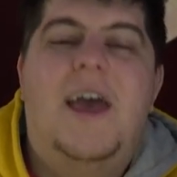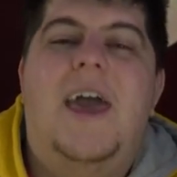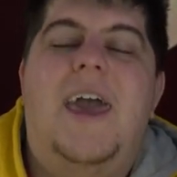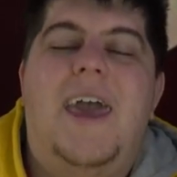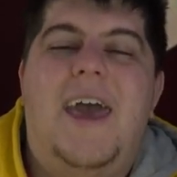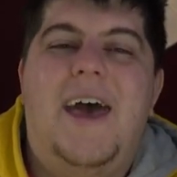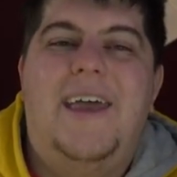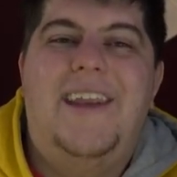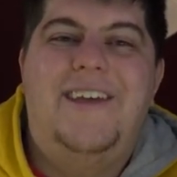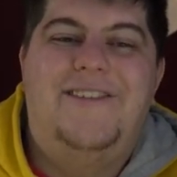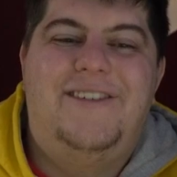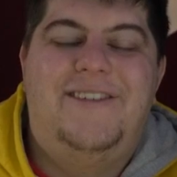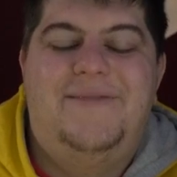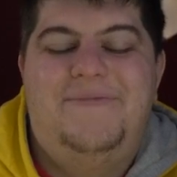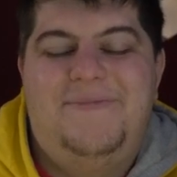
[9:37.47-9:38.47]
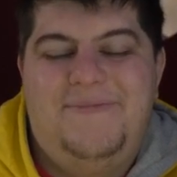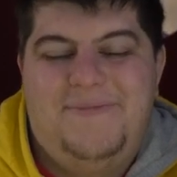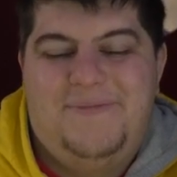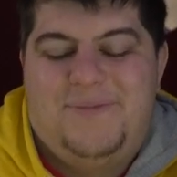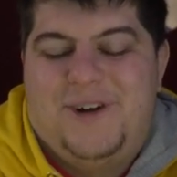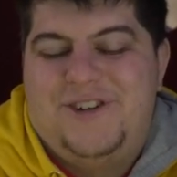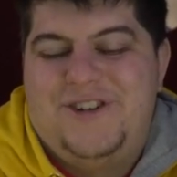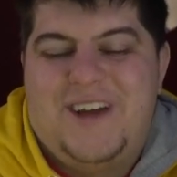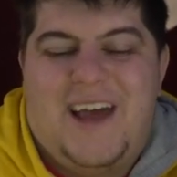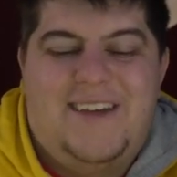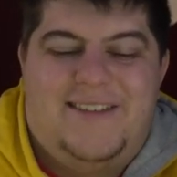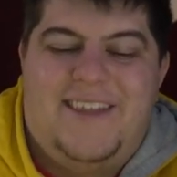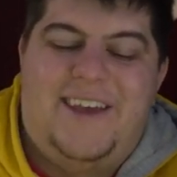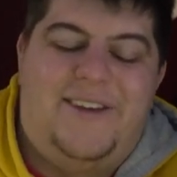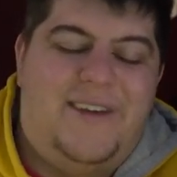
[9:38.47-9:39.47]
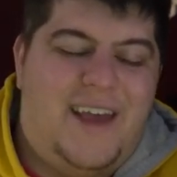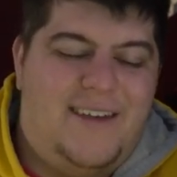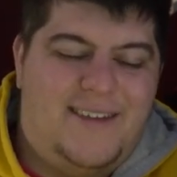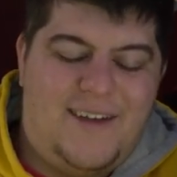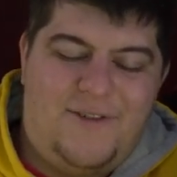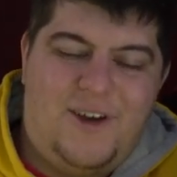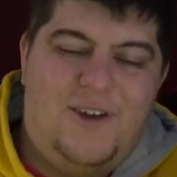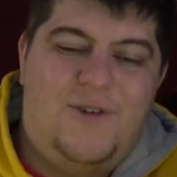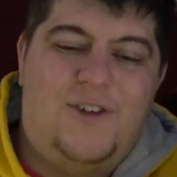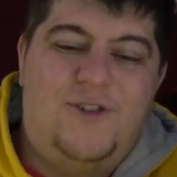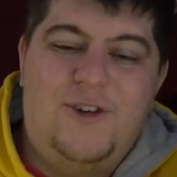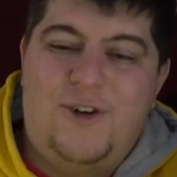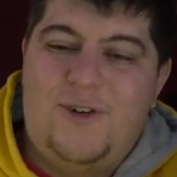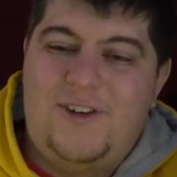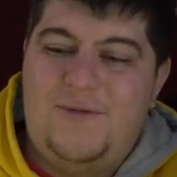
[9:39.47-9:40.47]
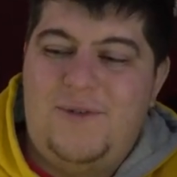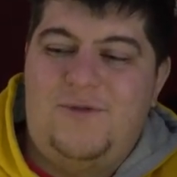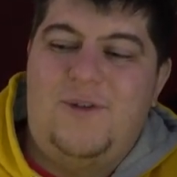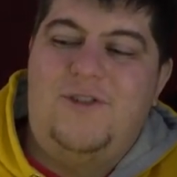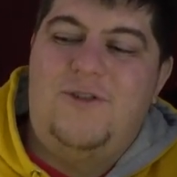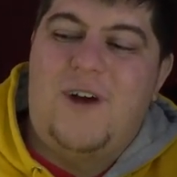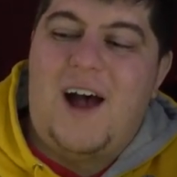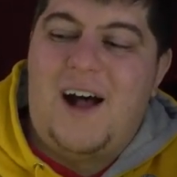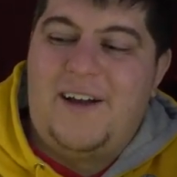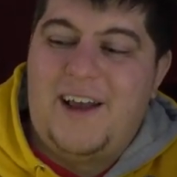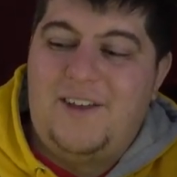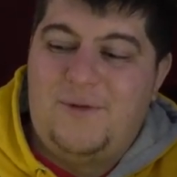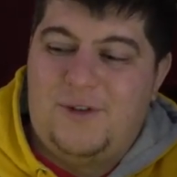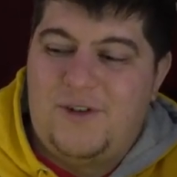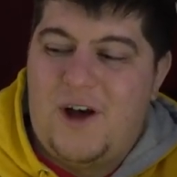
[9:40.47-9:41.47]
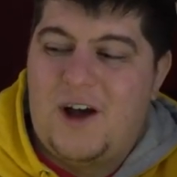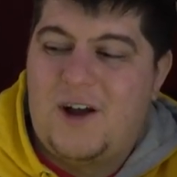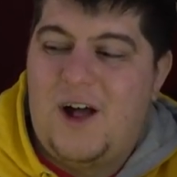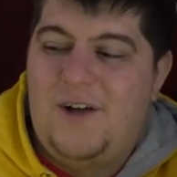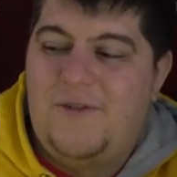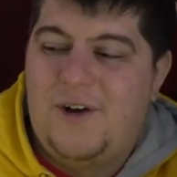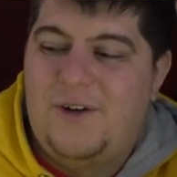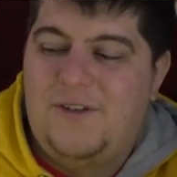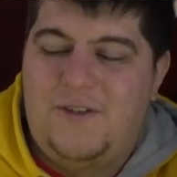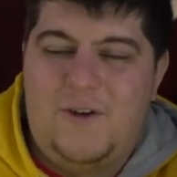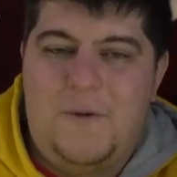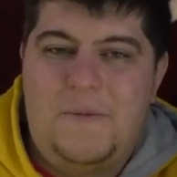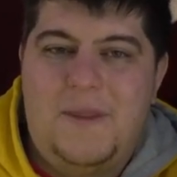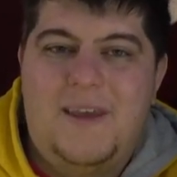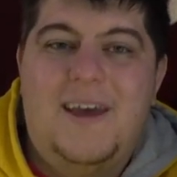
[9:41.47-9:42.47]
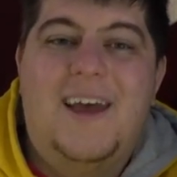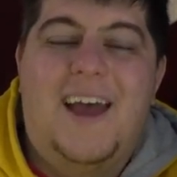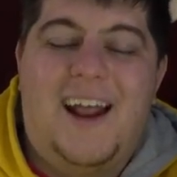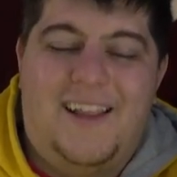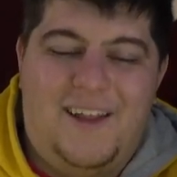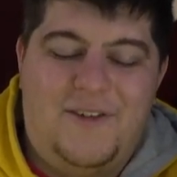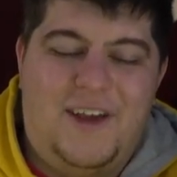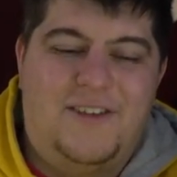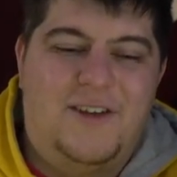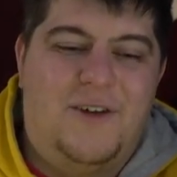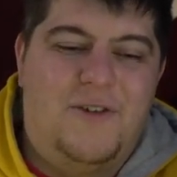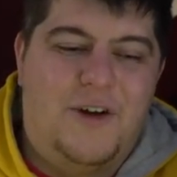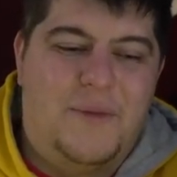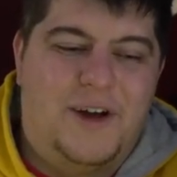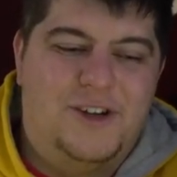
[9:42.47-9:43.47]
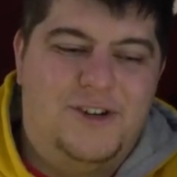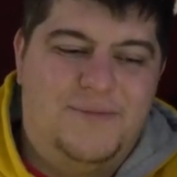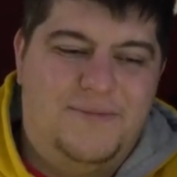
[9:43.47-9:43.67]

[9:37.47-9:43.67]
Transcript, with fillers: And it just appreciate you guys. Thank you guys. Have a good rest of your Christmas, rest of your holidays. We'll talk all very soon. And I love you guys all very much.